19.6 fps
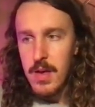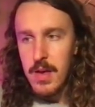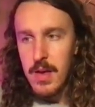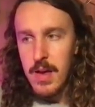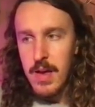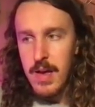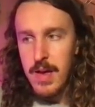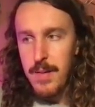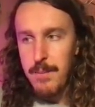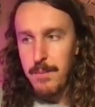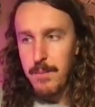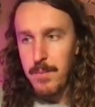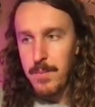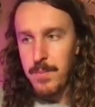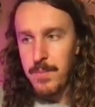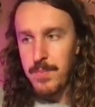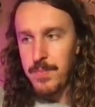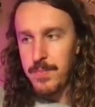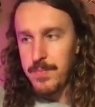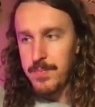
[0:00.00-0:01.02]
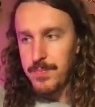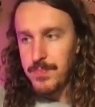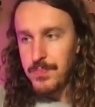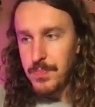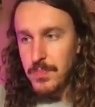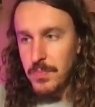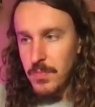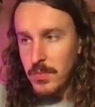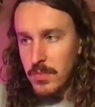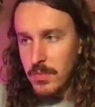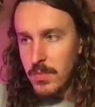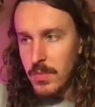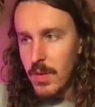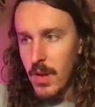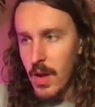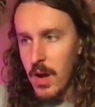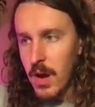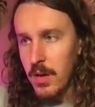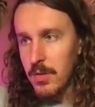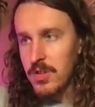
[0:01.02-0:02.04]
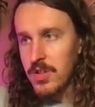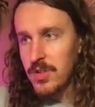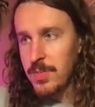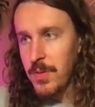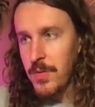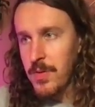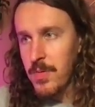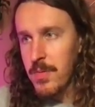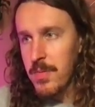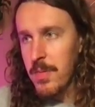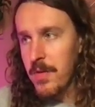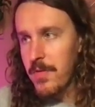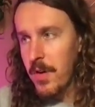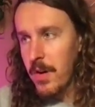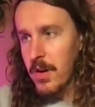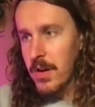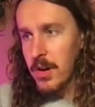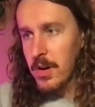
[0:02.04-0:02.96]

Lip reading: Oh, just before we move on, I'll